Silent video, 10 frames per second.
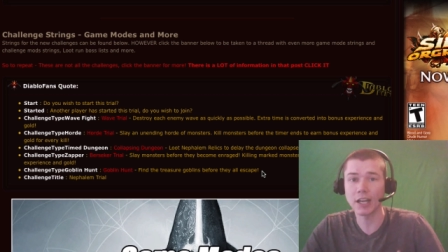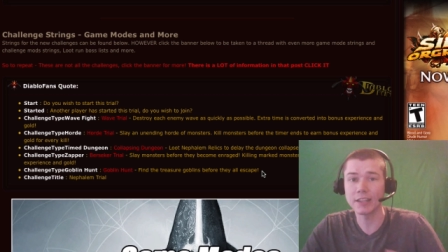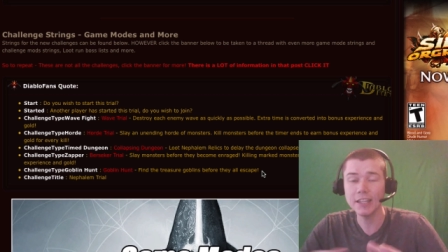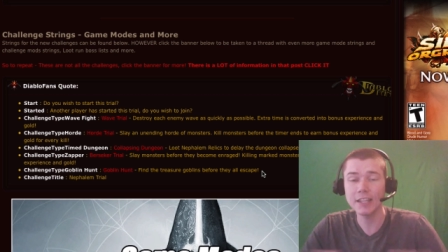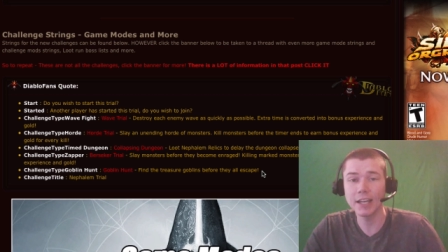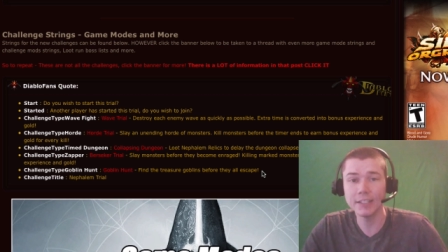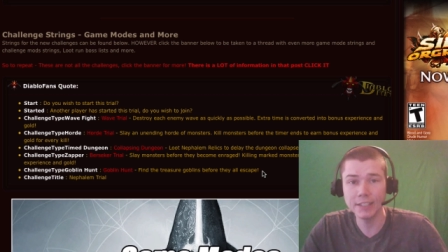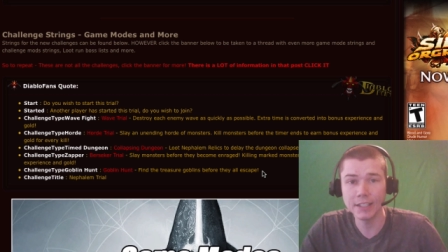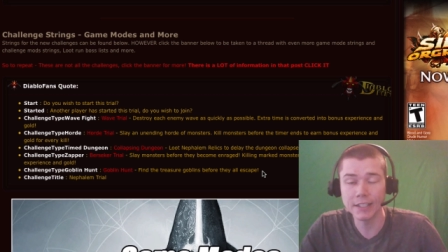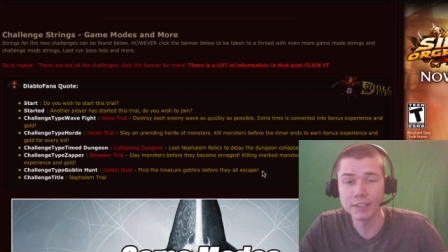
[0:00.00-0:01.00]
I think the
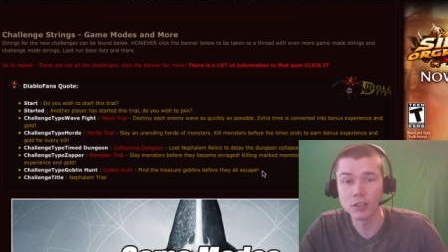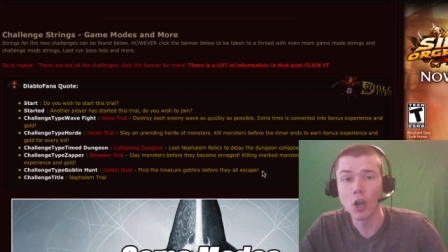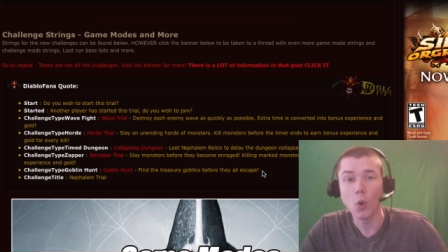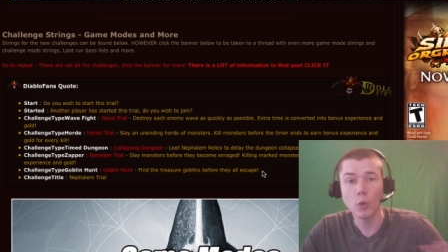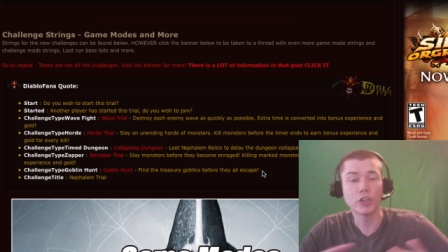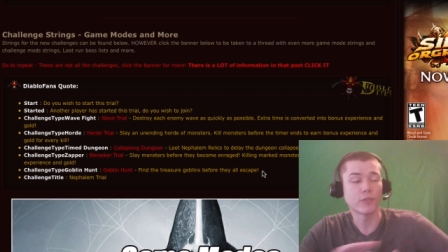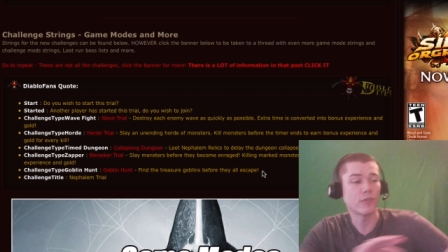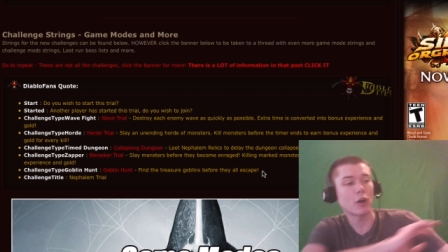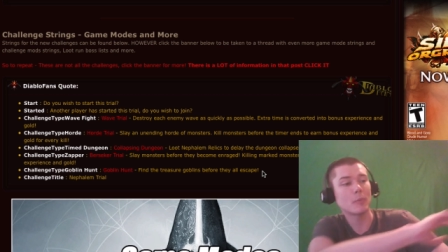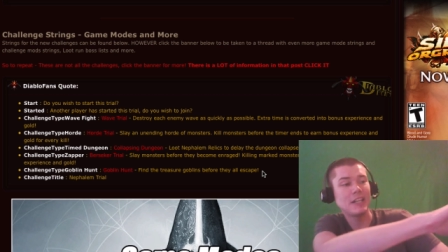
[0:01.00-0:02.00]
idea is when you're
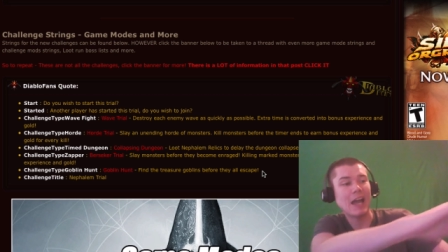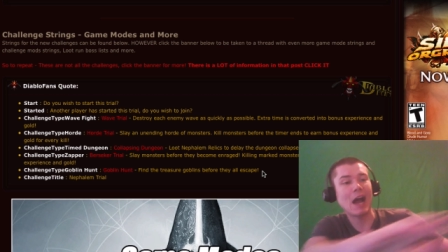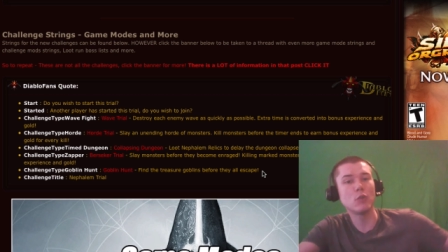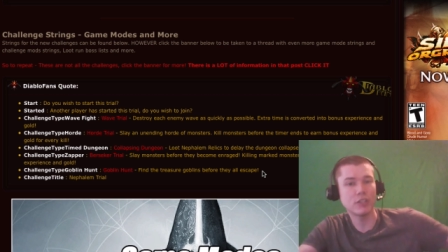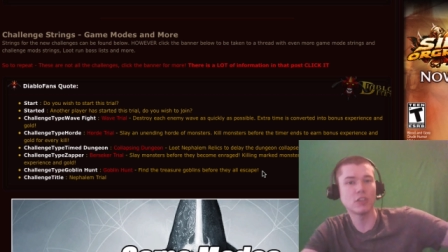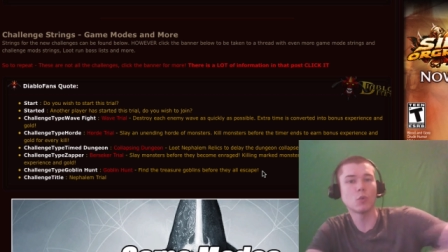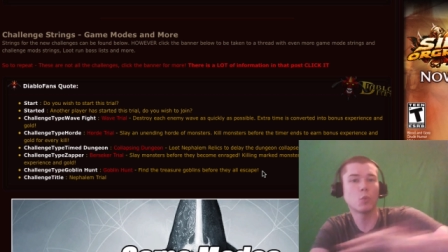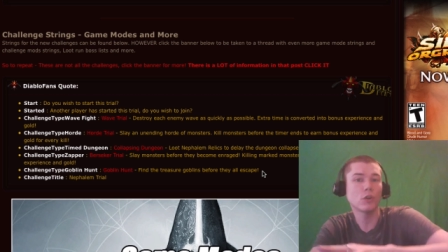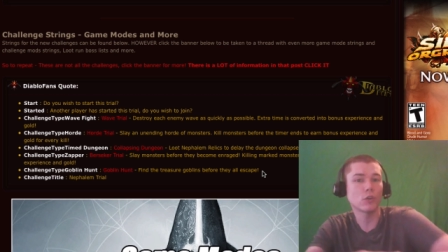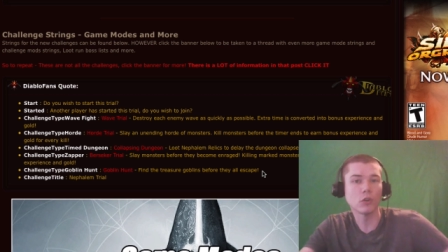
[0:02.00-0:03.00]
farming out in the
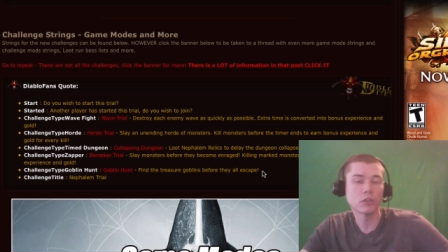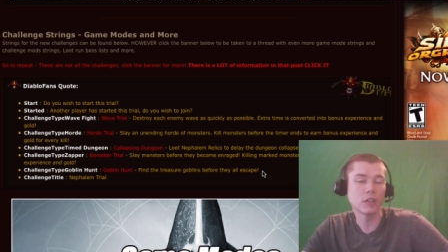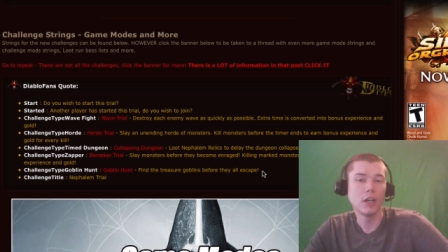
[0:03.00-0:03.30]
world,